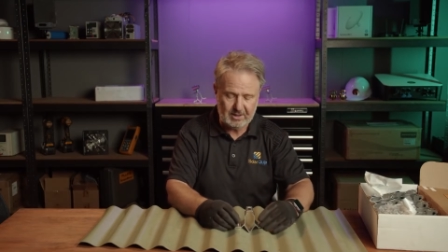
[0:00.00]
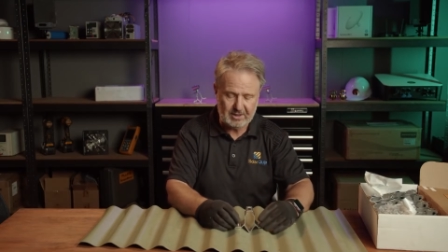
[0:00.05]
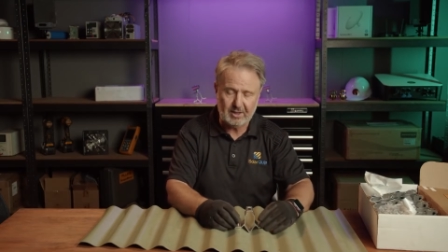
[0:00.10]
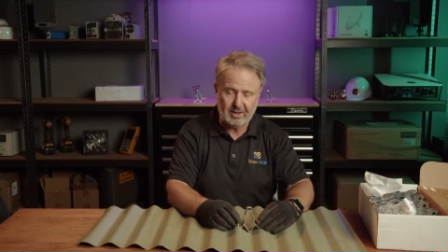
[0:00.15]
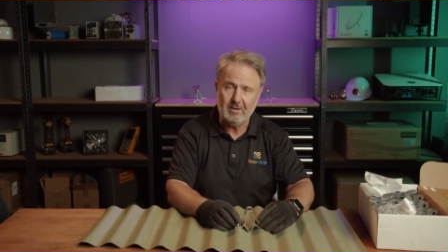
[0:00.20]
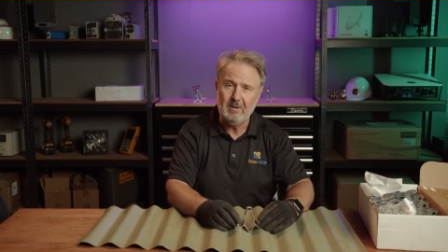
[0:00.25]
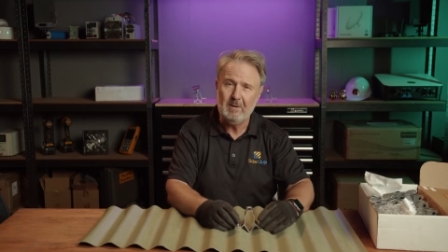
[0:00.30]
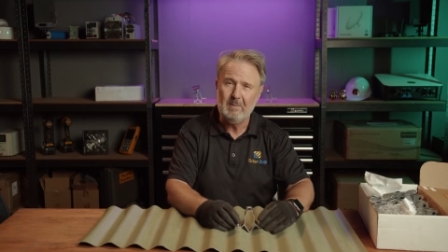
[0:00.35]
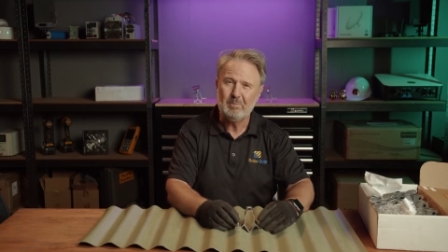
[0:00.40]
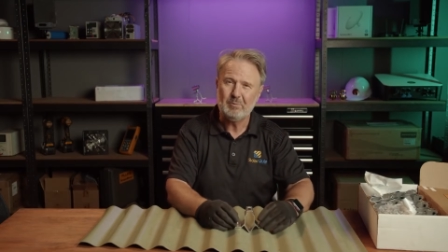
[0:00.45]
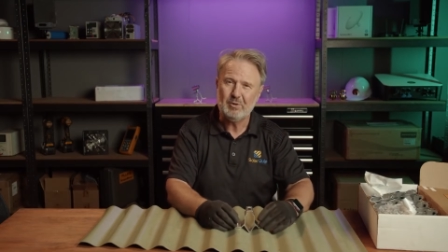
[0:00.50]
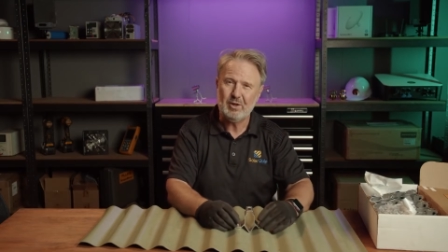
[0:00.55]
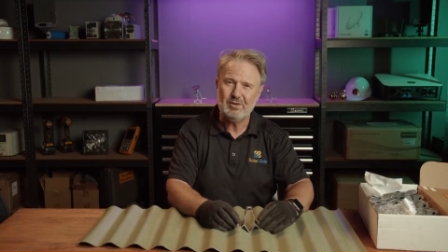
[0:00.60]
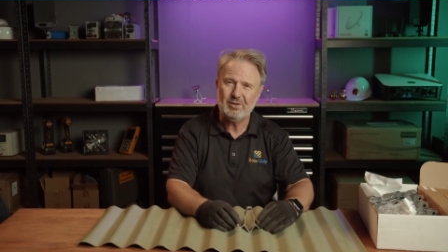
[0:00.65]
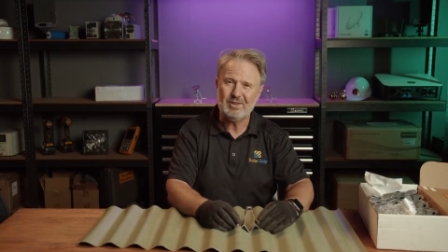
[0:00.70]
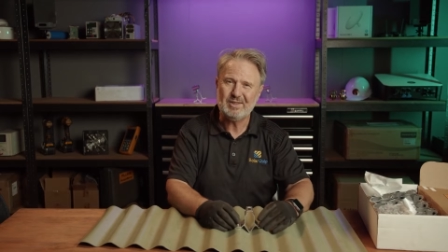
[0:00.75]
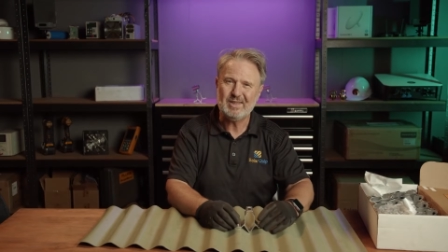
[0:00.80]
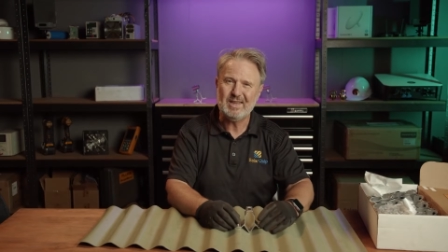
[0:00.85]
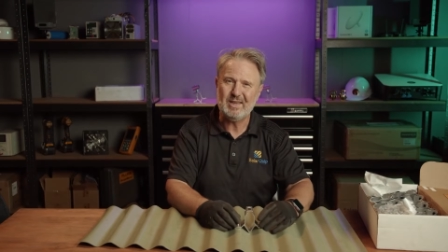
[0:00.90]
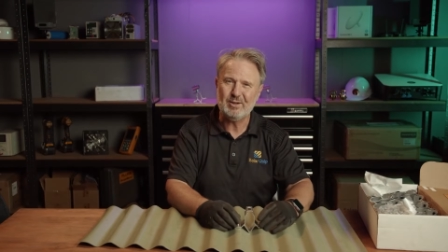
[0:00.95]
So don't
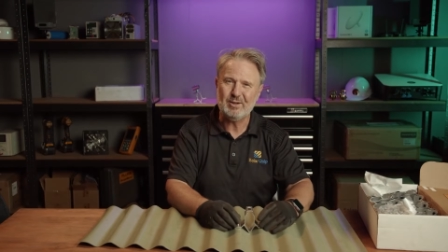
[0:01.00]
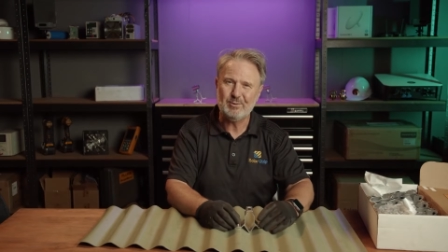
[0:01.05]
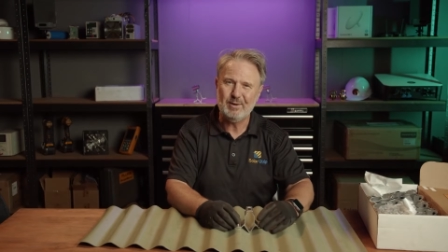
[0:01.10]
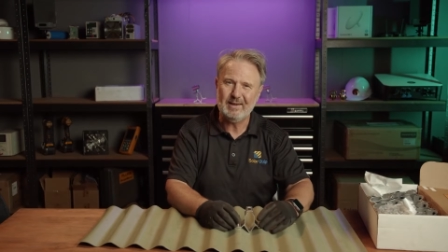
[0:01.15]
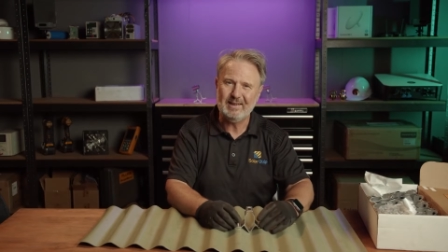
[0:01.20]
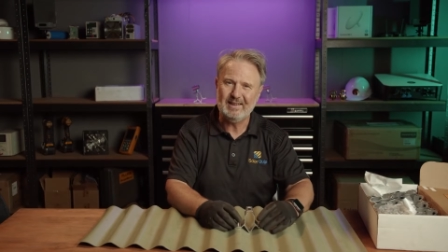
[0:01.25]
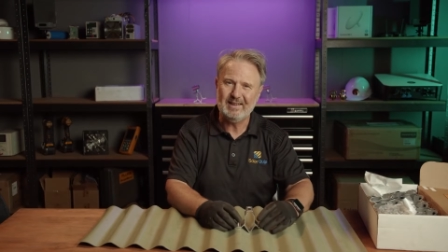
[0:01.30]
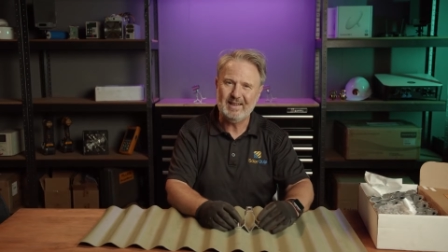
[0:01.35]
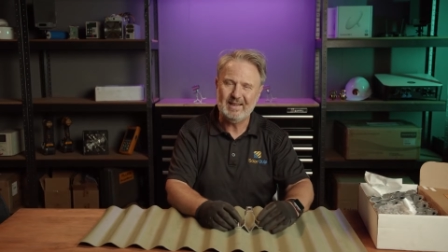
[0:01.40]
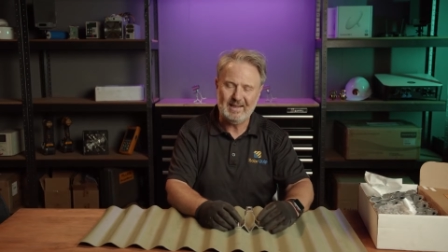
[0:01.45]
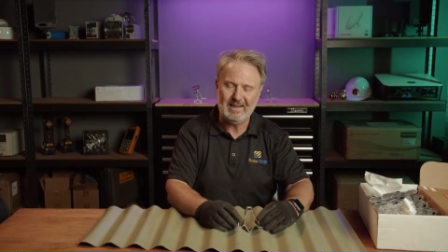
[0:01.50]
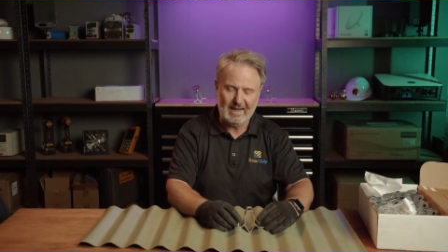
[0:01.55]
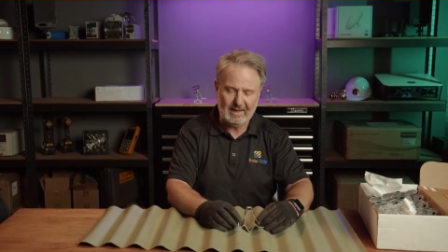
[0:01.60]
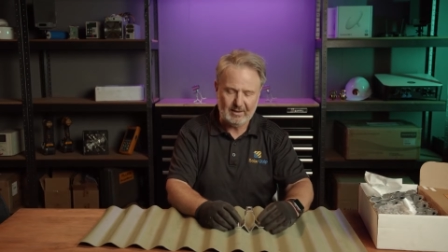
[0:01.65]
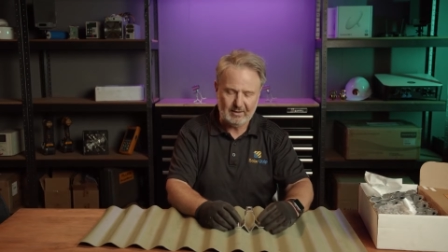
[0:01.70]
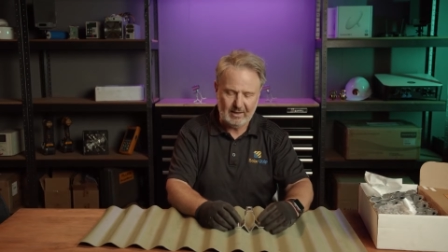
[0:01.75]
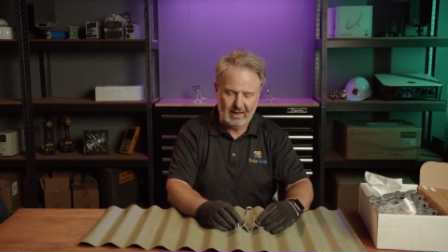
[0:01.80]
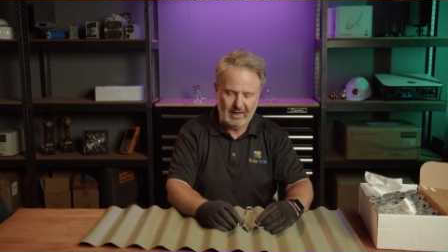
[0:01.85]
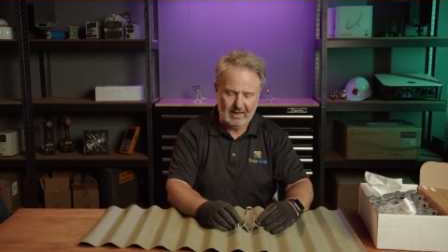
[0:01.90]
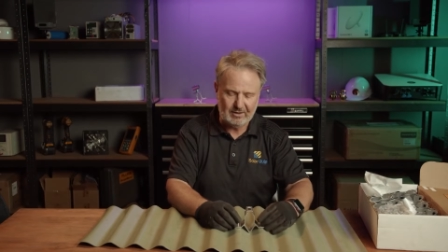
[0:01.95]
just get your rattle gun
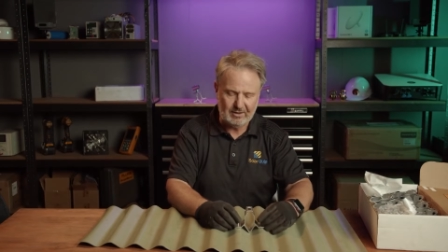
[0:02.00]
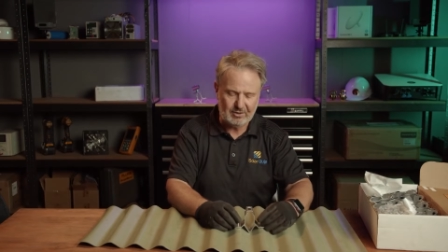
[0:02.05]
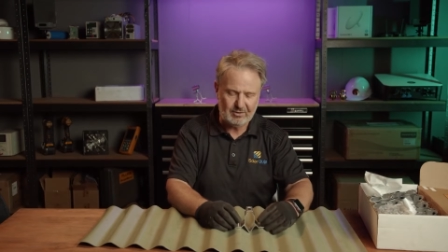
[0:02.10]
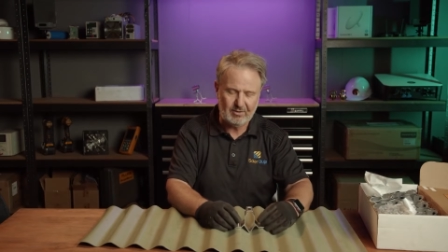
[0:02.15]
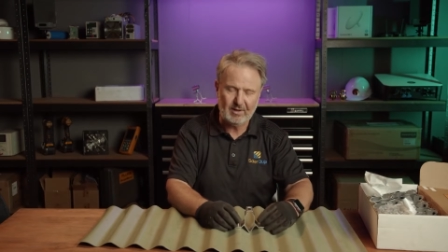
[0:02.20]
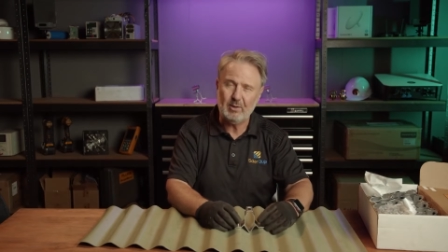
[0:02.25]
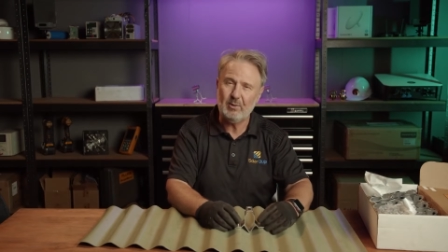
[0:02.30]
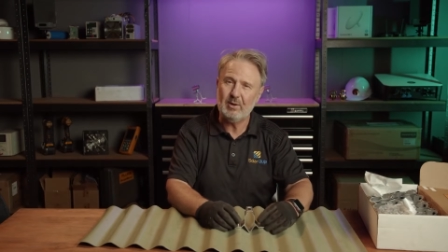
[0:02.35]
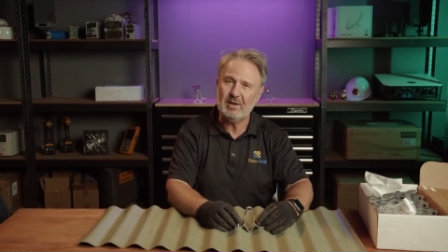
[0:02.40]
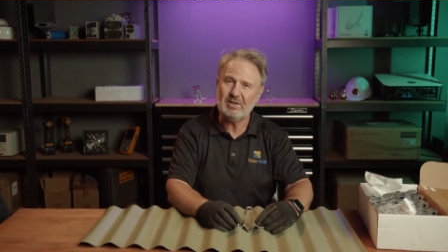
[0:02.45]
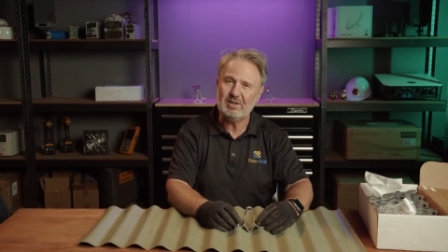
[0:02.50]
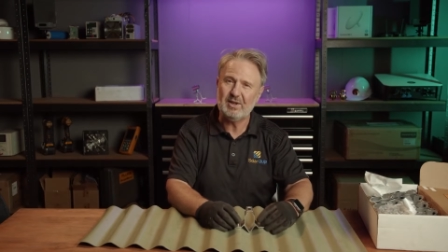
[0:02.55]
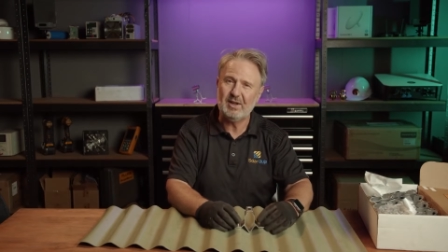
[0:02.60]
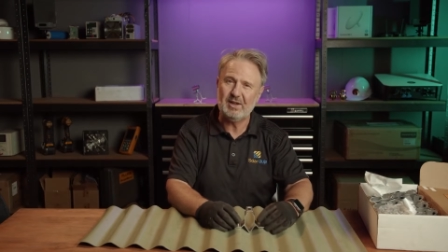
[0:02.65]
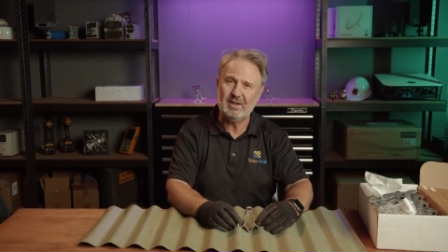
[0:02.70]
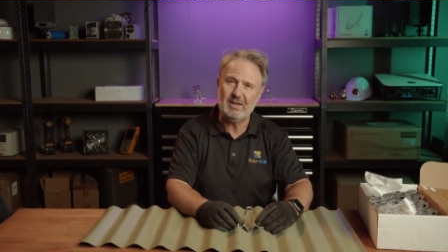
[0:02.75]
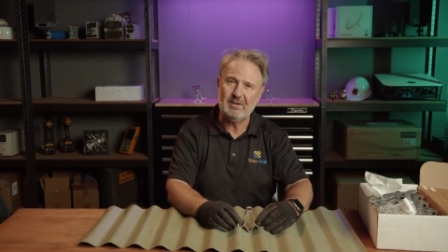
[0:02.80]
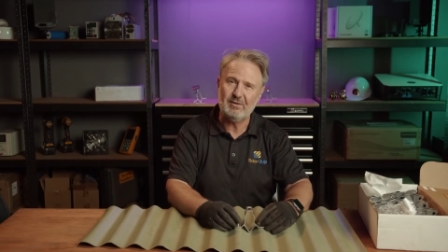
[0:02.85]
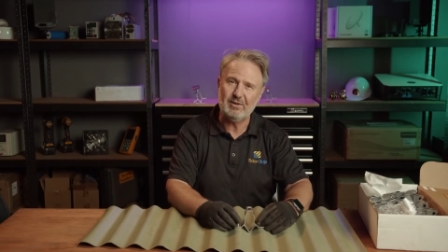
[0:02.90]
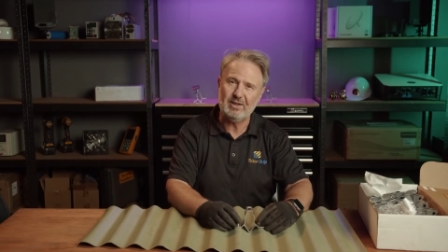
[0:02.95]
out and straight away
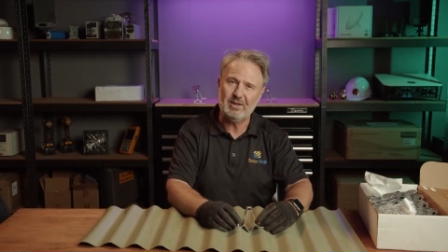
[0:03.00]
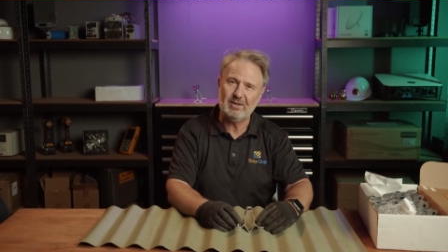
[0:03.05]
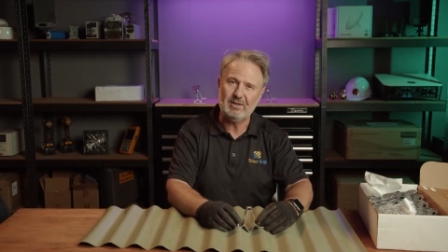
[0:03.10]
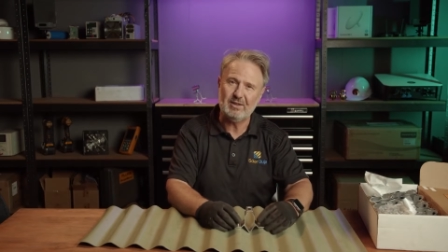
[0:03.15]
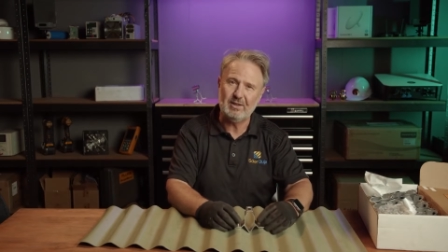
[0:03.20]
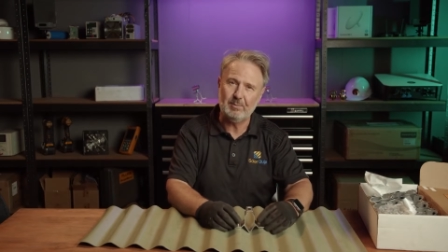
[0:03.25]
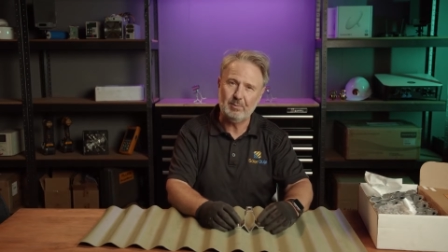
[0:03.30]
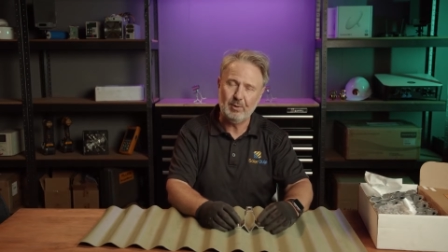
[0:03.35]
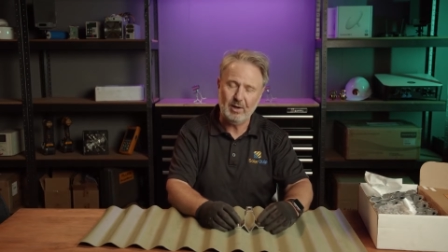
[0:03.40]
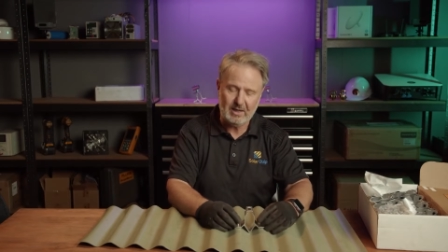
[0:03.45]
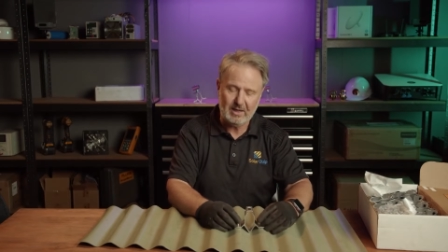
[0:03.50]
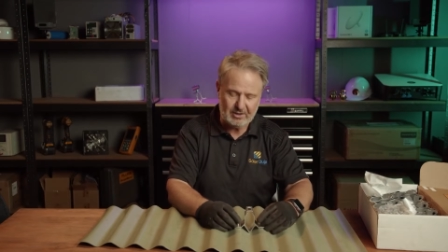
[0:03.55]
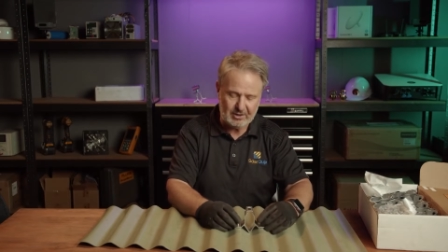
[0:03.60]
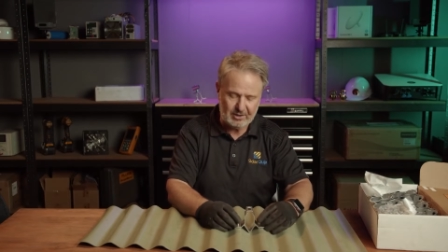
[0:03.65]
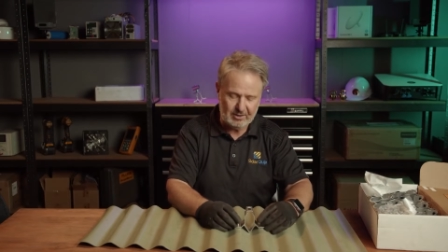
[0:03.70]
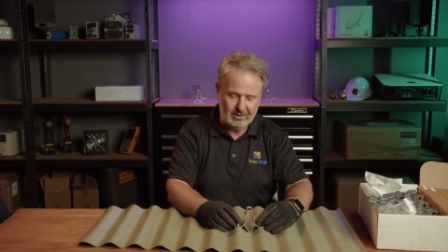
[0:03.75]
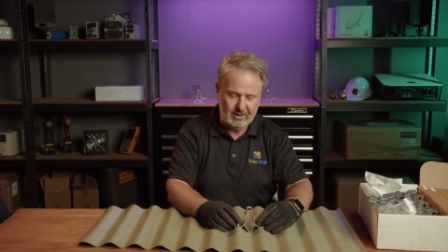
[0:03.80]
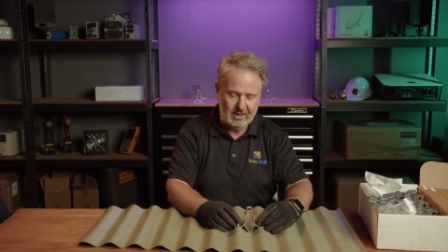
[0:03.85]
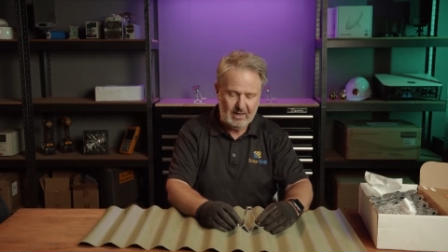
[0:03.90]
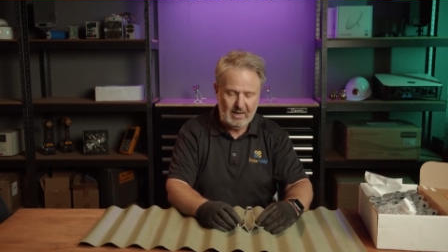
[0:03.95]
tighten everything till it breaks.